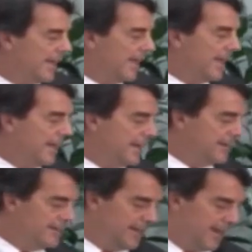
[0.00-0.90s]

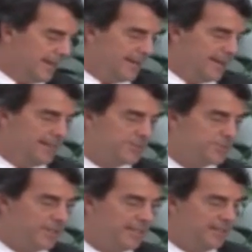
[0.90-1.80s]
And
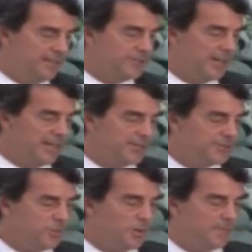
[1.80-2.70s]
it's really
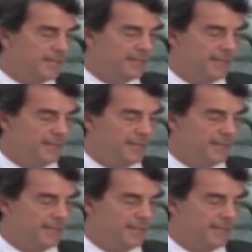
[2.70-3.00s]
transforming.